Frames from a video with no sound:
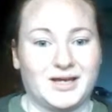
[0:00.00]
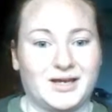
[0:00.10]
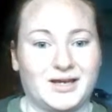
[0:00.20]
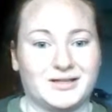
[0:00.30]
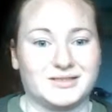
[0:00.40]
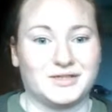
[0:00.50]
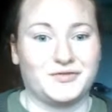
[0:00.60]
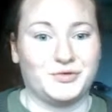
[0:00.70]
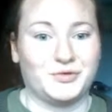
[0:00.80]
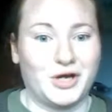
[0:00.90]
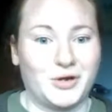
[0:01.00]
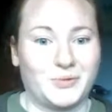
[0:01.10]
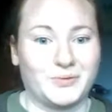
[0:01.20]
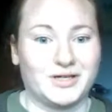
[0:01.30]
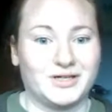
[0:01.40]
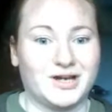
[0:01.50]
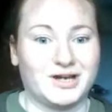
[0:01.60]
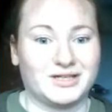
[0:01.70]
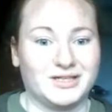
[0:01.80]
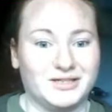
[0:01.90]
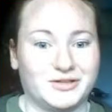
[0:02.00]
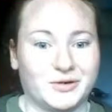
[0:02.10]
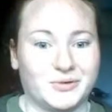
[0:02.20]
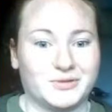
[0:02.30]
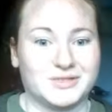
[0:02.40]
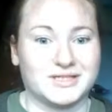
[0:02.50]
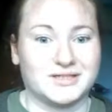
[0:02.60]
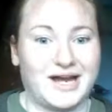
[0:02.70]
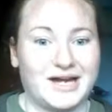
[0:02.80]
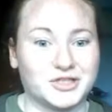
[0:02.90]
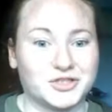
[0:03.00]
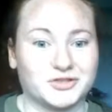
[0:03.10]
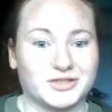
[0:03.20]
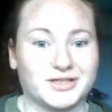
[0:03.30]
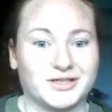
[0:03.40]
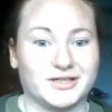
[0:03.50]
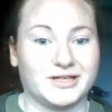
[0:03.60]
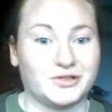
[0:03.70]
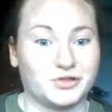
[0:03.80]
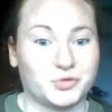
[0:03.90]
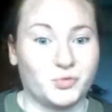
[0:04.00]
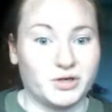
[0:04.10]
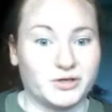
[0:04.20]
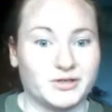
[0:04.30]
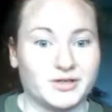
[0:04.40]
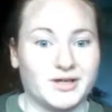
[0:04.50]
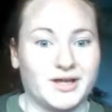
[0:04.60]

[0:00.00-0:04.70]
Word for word: And if you know, incognito is actually an English word